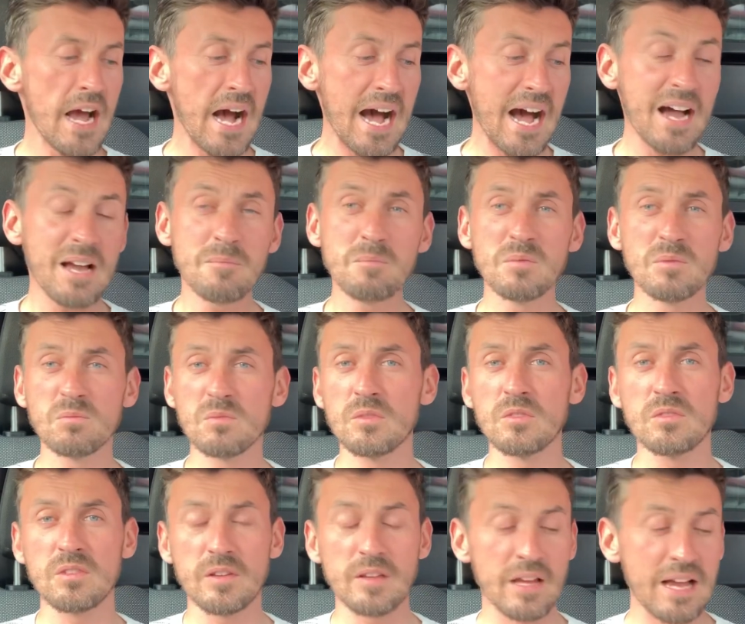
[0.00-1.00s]

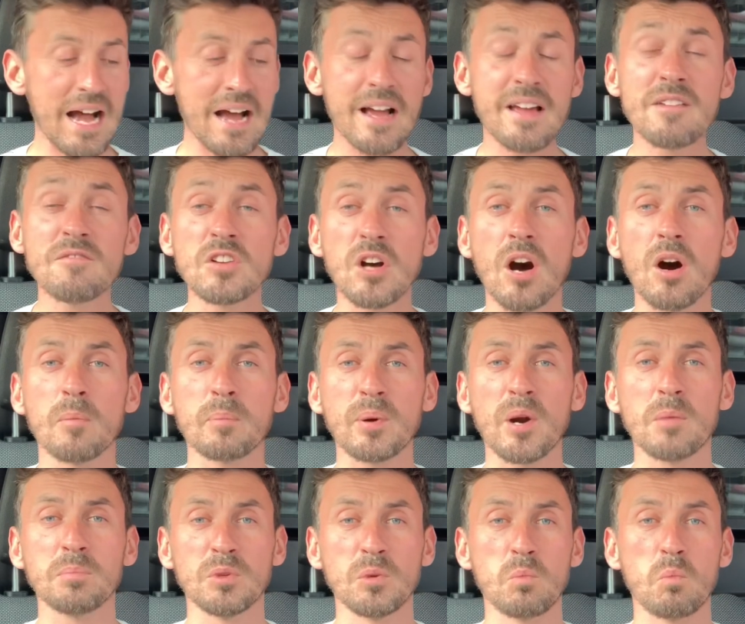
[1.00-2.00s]
I haven't got a
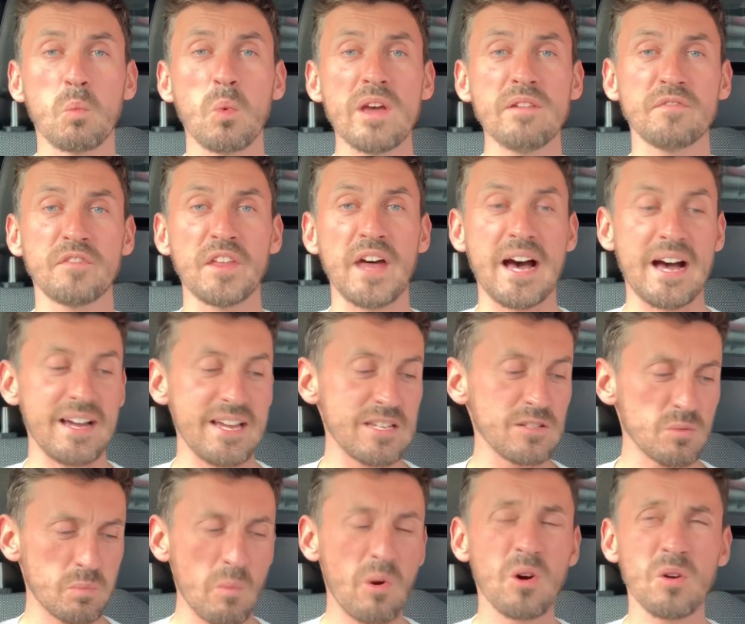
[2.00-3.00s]
problem with that.
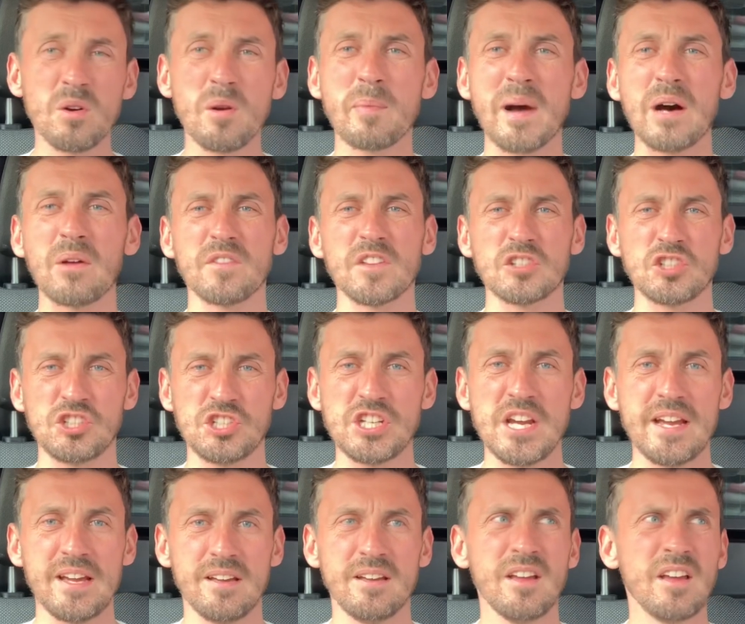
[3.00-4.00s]
It's more about the
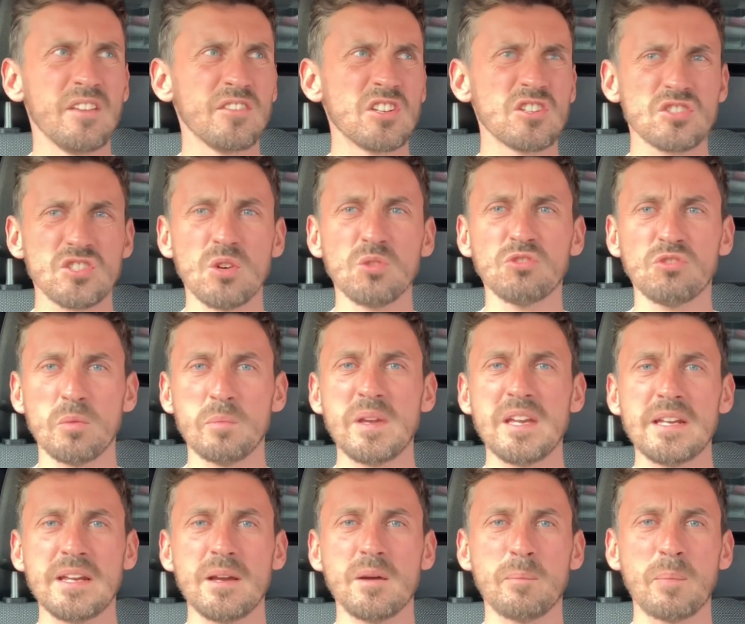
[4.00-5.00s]
shit, the social
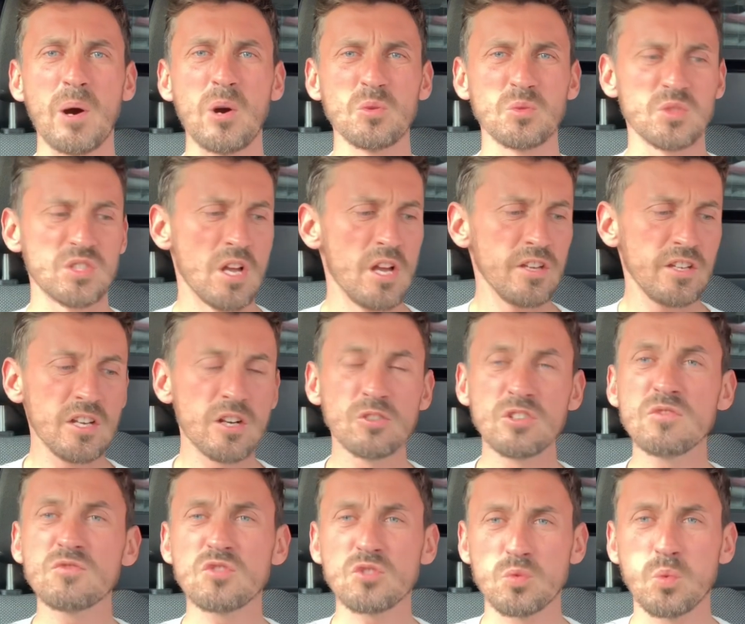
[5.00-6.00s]
media posts. You know,
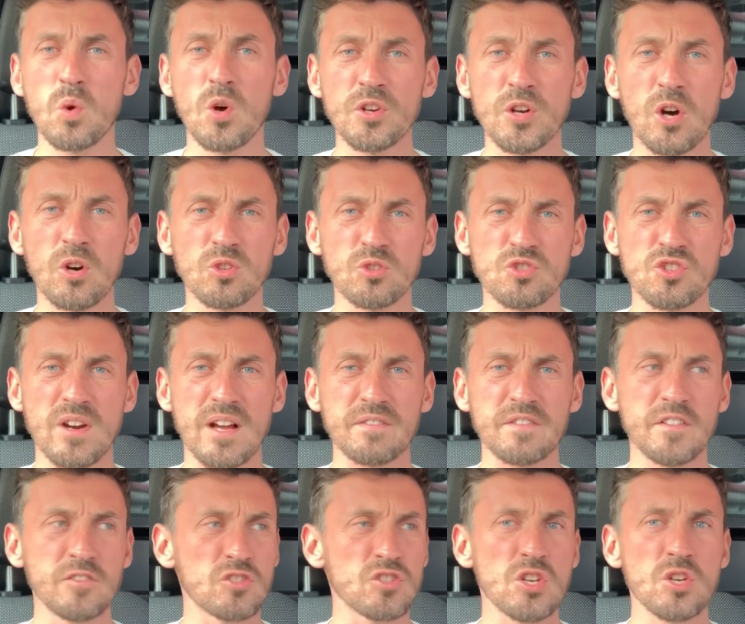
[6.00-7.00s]
you just won at Old
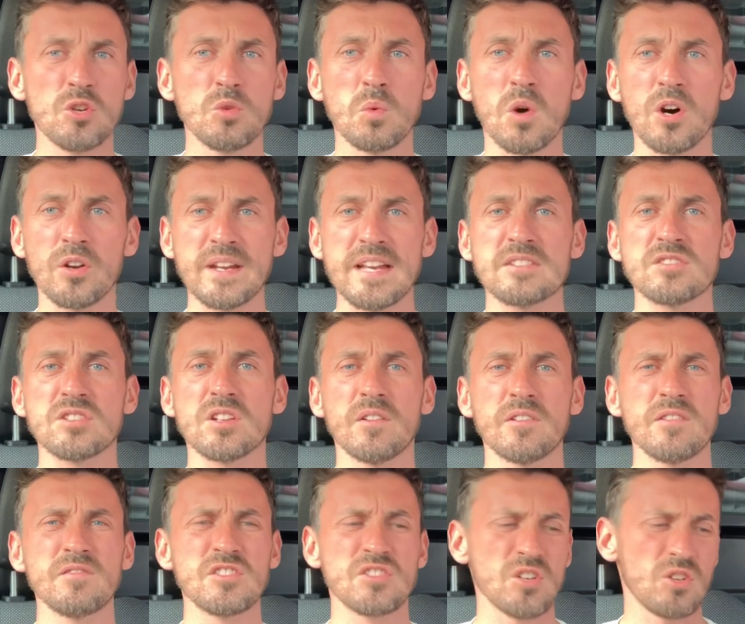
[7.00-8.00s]
Trafford 2-1,
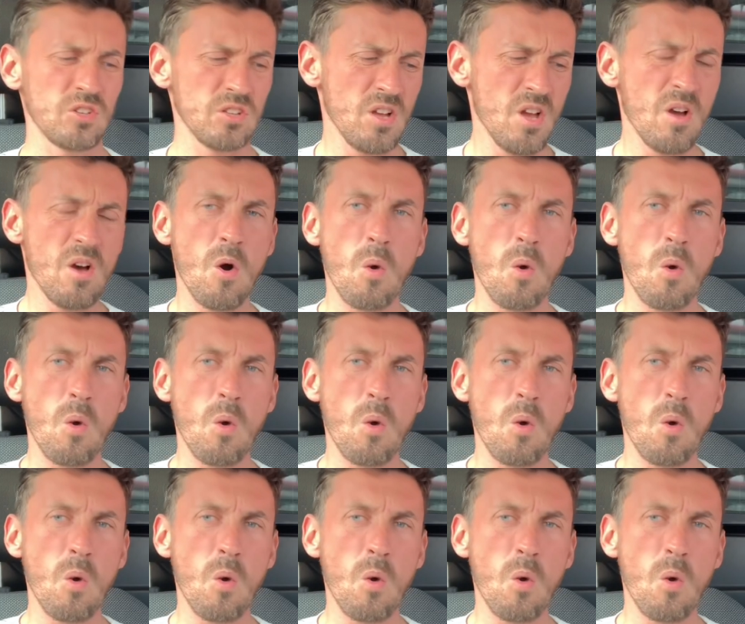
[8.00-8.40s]
historic result.